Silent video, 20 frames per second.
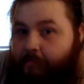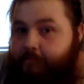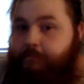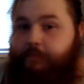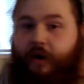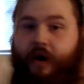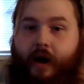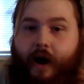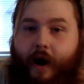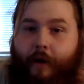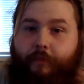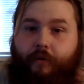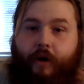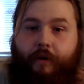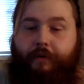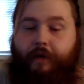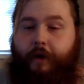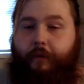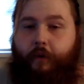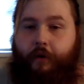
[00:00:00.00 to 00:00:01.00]
But I
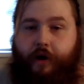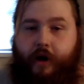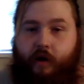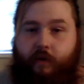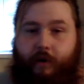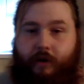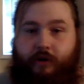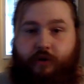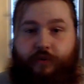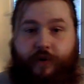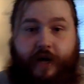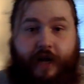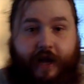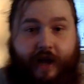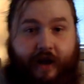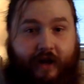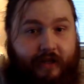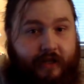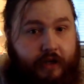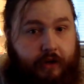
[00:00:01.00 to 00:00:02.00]
probably won't get around to reading
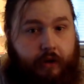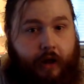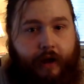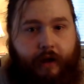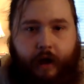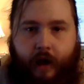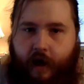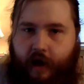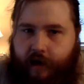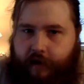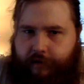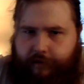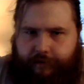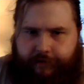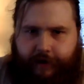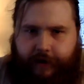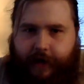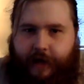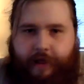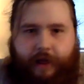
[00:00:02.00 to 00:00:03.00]
it until like
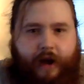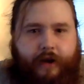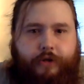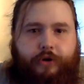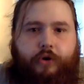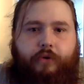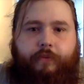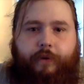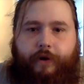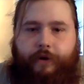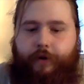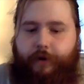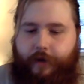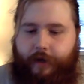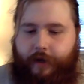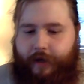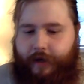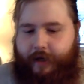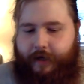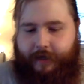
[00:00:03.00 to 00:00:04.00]
fucking October.
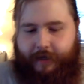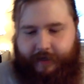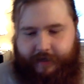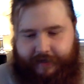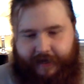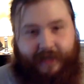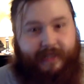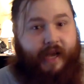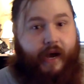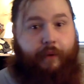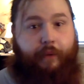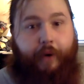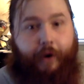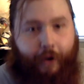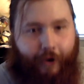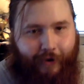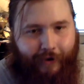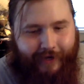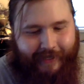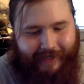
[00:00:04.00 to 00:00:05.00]
Because that's how it
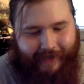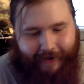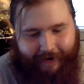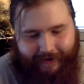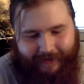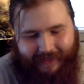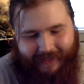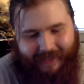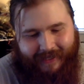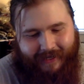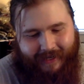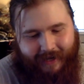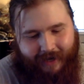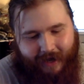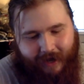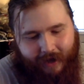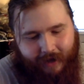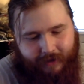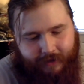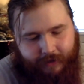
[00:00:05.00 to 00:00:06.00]
always goes.
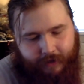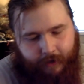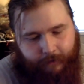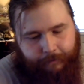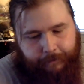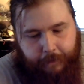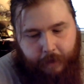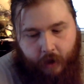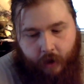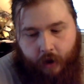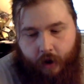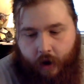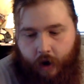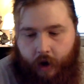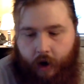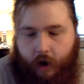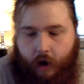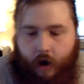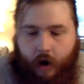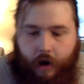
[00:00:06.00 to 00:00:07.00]
So,
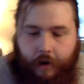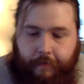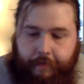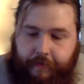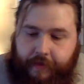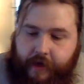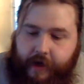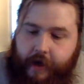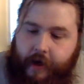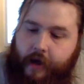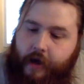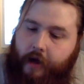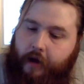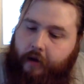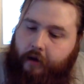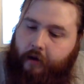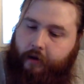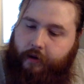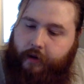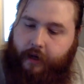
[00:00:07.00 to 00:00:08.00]
the
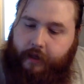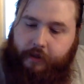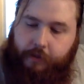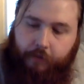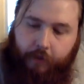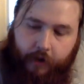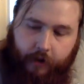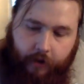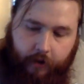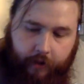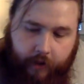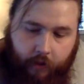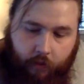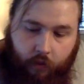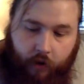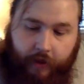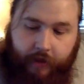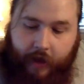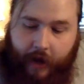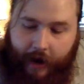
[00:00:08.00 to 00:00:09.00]
next one, the
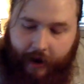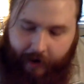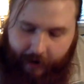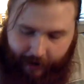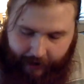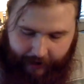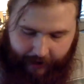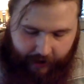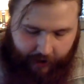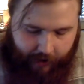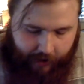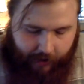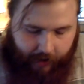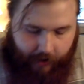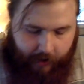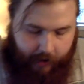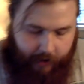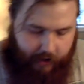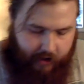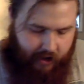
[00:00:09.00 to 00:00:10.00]
one that
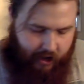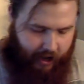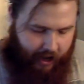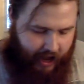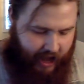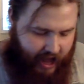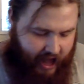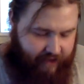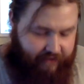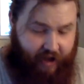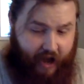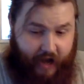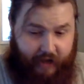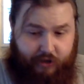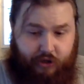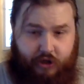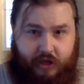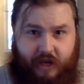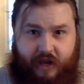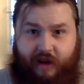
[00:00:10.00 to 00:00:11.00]
I have
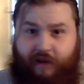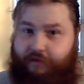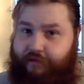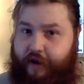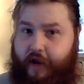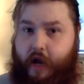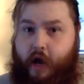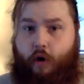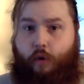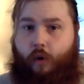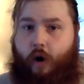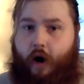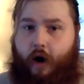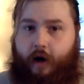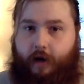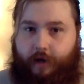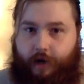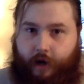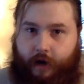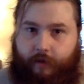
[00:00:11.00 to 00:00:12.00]
actually a video
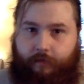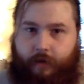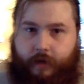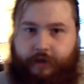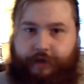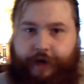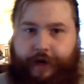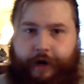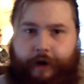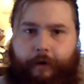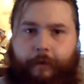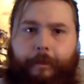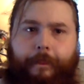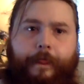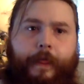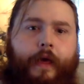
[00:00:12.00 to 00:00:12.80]
on my channel,